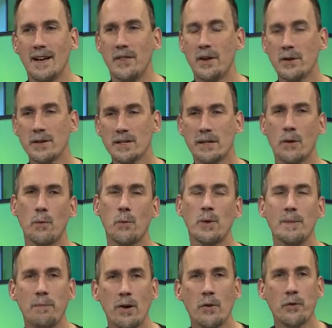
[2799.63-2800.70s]
there is
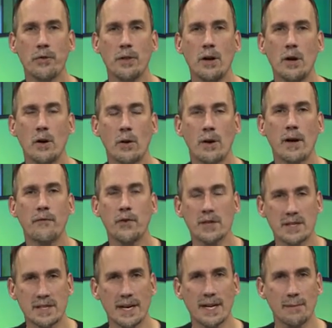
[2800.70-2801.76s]
we both know if you
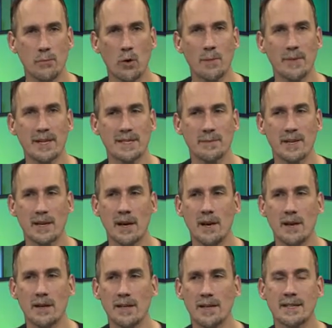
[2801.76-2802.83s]
study Mormonism at all,